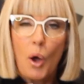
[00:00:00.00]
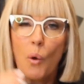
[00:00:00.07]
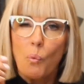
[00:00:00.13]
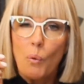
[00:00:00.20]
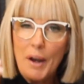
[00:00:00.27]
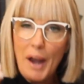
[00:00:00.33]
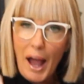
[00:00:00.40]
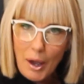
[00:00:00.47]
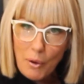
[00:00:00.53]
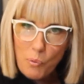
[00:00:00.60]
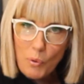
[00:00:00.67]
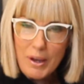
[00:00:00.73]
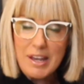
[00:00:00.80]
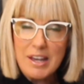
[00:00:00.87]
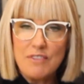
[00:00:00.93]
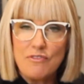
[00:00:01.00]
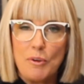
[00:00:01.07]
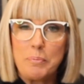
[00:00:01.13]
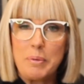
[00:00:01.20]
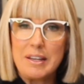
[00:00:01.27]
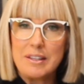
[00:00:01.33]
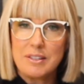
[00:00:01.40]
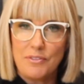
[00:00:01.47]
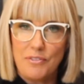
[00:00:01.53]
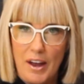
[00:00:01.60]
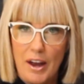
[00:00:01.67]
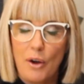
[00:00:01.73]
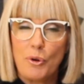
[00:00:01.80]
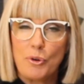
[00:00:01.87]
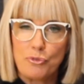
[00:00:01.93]
When I weave a piece of
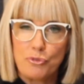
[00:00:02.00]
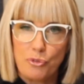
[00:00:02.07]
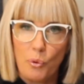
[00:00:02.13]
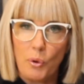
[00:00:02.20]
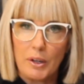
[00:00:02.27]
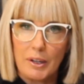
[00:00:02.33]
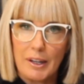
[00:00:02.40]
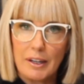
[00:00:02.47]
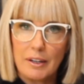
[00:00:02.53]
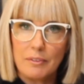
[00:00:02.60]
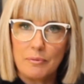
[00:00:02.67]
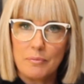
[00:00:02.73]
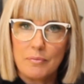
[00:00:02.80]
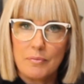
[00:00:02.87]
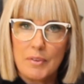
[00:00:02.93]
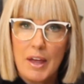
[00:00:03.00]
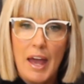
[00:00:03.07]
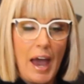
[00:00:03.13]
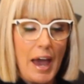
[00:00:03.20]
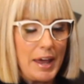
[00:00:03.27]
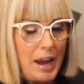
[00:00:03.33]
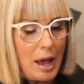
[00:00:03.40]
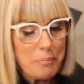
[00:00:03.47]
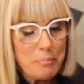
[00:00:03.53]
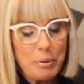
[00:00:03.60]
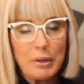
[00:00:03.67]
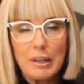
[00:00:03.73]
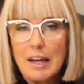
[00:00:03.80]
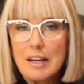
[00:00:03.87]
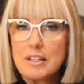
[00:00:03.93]
hair in foiling and I
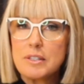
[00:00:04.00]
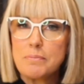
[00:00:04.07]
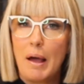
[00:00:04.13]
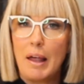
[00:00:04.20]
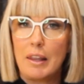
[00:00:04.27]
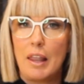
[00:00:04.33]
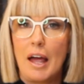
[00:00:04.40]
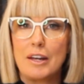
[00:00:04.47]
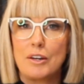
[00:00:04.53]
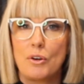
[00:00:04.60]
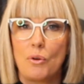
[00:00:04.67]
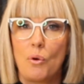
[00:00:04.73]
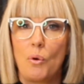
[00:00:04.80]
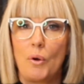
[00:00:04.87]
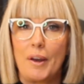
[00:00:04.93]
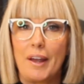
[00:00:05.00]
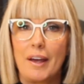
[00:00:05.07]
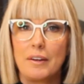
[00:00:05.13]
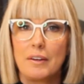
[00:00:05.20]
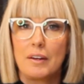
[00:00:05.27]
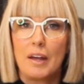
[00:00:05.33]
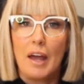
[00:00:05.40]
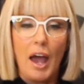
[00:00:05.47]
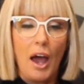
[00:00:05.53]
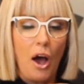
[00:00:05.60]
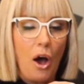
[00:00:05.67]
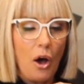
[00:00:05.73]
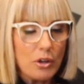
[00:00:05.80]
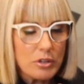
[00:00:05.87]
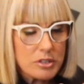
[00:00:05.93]
place my lightener on it,
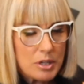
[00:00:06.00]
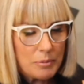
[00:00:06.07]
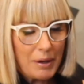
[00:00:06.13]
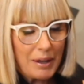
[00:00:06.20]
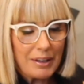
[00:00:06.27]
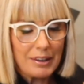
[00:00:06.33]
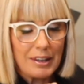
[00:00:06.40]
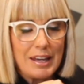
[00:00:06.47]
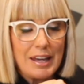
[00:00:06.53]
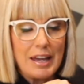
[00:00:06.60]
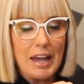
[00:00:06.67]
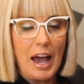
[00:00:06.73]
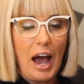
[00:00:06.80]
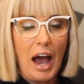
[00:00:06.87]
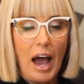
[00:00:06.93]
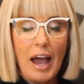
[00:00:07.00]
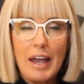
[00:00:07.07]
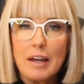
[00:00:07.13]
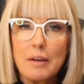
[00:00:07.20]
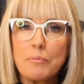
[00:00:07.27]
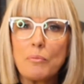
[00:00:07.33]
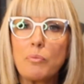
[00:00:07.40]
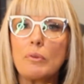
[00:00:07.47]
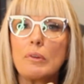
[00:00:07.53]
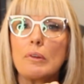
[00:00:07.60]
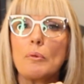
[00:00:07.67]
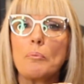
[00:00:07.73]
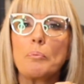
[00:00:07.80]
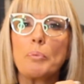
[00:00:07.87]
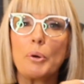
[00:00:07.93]
ultimately I
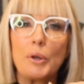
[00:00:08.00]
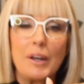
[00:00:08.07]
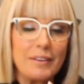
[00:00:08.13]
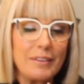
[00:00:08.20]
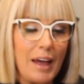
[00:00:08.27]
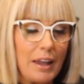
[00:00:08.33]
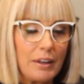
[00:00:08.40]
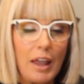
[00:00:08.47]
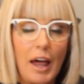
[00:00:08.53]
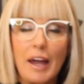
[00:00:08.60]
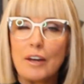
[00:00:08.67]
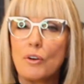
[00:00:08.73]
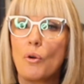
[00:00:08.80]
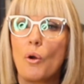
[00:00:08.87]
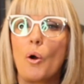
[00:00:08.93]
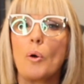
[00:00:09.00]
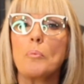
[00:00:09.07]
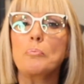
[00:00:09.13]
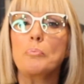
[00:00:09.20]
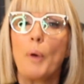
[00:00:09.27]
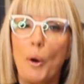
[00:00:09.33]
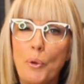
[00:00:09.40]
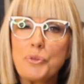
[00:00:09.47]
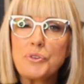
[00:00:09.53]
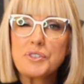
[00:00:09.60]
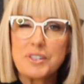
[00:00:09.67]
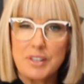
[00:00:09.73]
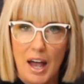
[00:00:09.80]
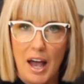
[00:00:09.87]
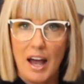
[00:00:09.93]
am putting that lightener on both
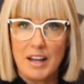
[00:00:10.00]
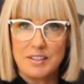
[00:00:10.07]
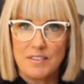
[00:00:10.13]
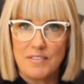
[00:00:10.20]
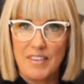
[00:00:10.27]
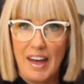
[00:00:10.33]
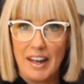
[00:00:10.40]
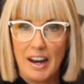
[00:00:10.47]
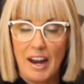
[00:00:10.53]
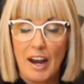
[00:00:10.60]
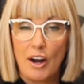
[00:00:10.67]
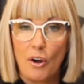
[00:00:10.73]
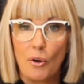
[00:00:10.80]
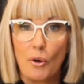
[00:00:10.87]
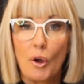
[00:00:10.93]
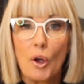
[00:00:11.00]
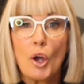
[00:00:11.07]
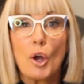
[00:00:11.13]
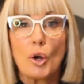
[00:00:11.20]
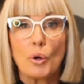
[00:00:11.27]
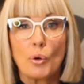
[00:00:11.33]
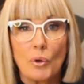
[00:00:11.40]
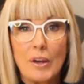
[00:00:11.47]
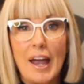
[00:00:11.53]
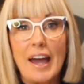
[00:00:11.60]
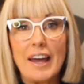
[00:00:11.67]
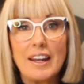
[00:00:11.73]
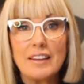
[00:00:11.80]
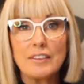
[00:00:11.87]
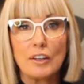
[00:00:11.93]
sides of that hair,
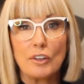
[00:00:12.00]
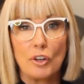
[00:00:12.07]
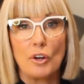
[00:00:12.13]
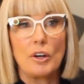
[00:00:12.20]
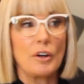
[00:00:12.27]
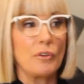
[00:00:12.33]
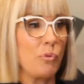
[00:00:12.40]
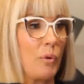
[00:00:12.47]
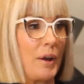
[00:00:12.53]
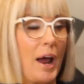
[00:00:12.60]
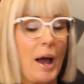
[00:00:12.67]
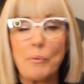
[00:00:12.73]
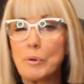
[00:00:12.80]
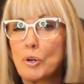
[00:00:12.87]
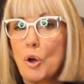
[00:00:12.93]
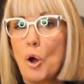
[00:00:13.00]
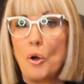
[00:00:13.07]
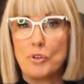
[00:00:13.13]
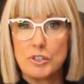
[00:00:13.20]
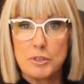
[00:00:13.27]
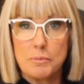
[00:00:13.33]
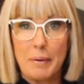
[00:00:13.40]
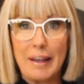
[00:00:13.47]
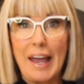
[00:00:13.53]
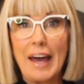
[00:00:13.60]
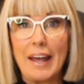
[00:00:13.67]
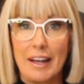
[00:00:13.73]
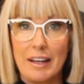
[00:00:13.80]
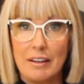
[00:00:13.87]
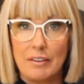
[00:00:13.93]
creating the look of what I would call
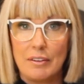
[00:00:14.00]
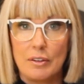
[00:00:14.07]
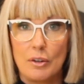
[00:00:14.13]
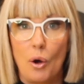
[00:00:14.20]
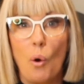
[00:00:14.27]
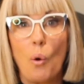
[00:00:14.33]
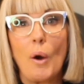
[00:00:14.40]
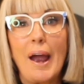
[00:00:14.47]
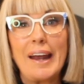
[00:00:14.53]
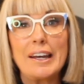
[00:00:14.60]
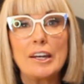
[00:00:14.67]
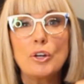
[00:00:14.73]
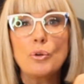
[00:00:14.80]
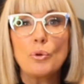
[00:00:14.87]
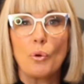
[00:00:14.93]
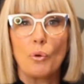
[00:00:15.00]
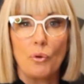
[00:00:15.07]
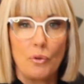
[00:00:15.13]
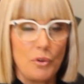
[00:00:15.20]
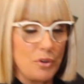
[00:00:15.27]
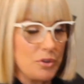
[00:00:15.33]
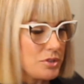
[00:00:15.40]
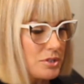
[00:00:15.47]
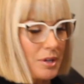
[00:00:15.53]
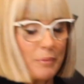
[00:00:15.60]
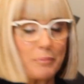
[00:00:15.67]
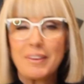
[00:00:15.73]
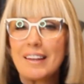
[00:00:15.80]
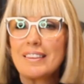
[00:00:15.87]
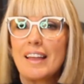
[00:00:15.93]
spaghetti or a noodle,
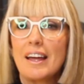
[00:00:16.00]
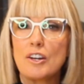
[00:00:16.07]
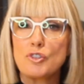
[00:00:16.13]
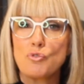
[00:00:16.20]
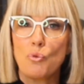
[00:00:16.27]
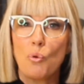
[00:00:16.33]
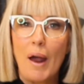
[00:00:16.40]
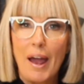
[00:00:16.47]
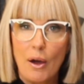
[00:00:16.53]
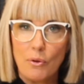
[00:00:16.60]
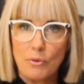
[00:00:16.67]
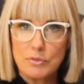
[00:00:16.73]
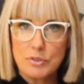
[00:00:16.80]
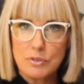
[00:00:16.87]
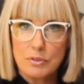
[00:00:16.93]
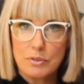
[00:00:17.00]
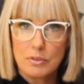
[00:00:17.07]
something that is round.